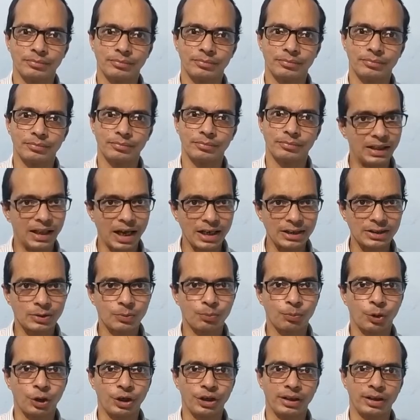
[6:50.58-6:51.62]
And one
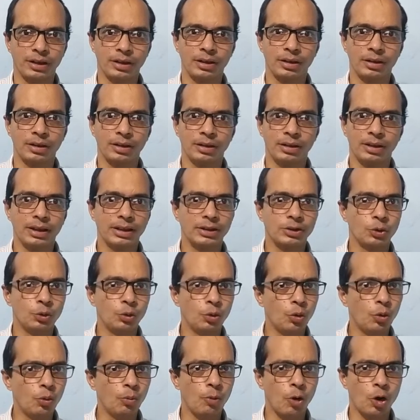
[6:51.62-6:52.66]
last point, there is
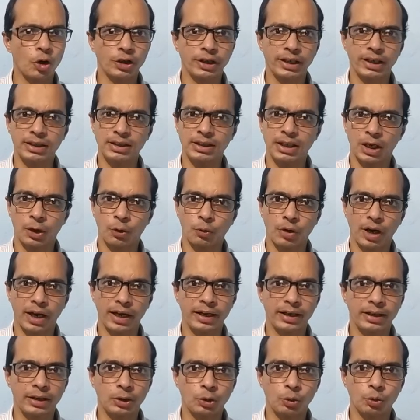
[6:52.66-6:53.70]
no mortgage
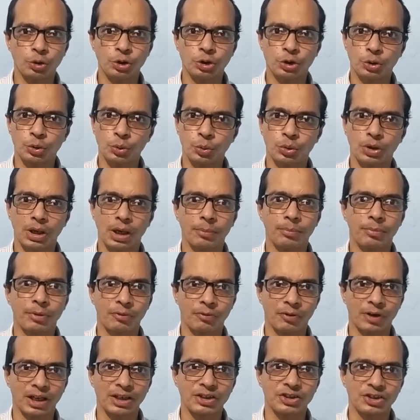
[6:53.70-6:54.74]
required to issue the
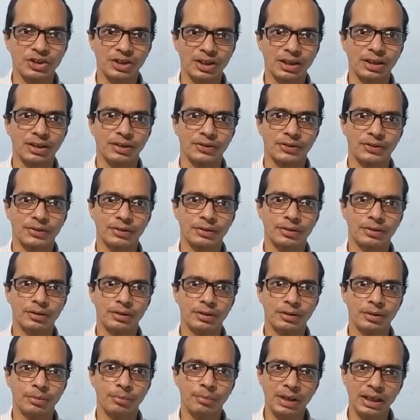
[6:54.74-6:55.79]
preference shares.
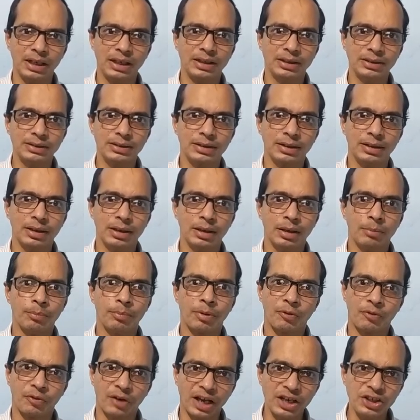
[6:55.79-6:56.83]
Means
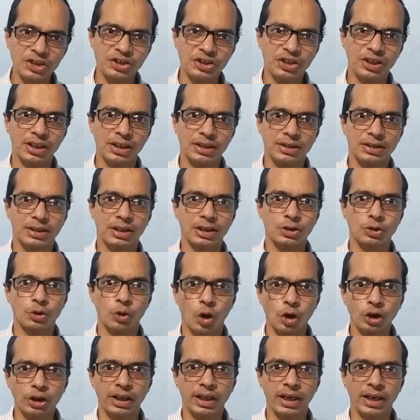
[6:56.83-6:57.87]
preference shares does
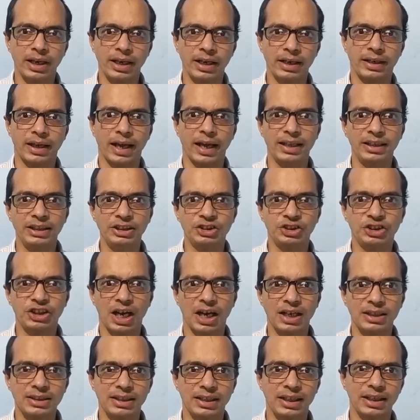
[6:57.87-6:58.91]
not create any
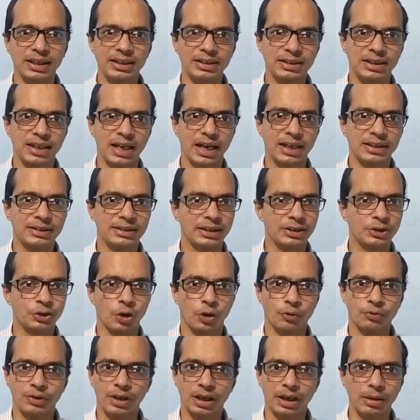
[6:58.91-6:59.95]
charge against the assets
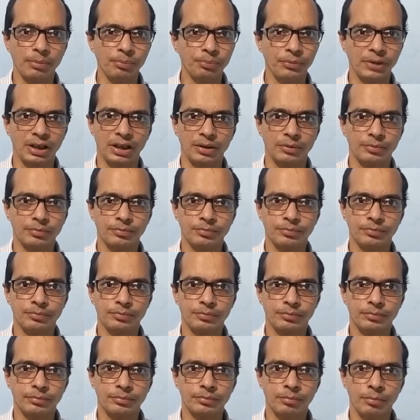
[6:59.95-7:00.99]
of the company.
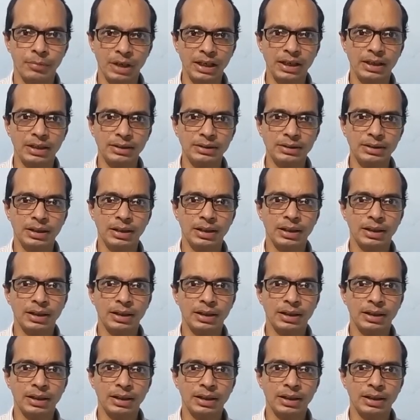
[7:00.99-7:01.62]
Means